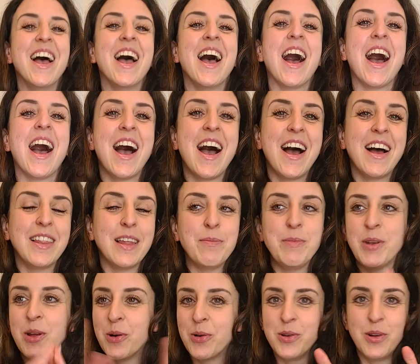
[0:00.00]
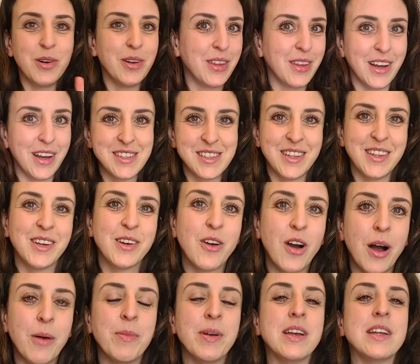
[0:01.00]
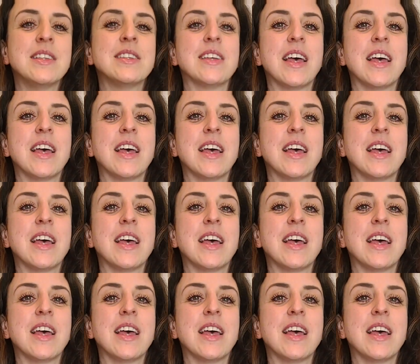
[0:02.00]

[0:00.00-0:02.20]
Let me know your thoughts in the comments.